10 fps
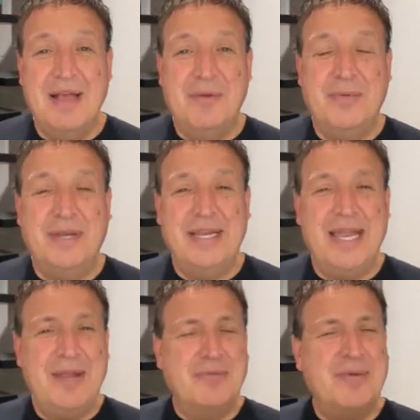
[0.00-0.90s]

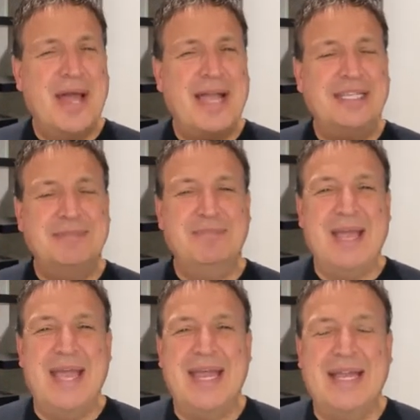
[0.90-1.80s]
Renee Rice,
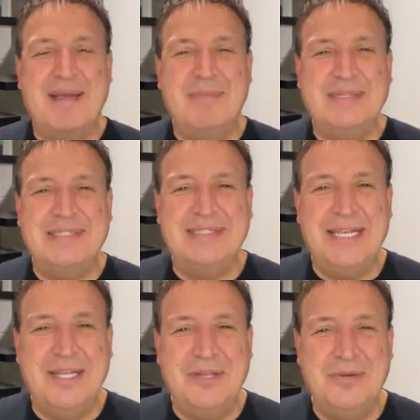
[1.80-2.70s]
man, I miss
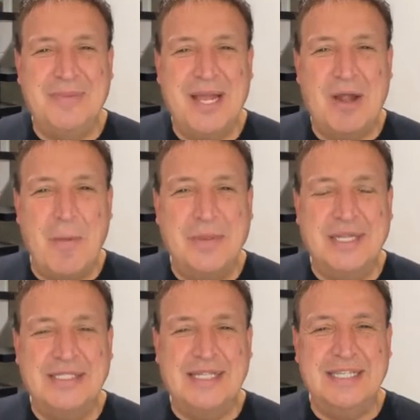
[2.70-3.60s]
seeing you, man. I hope you
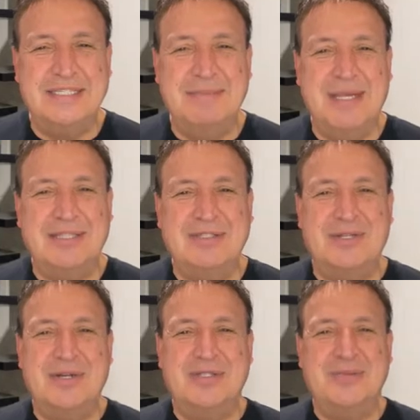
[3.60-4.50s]
get a chance to make it to
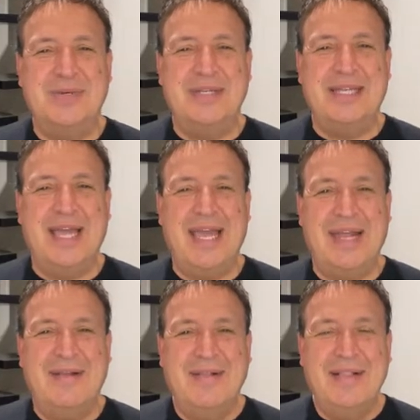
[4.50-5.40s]
church one day.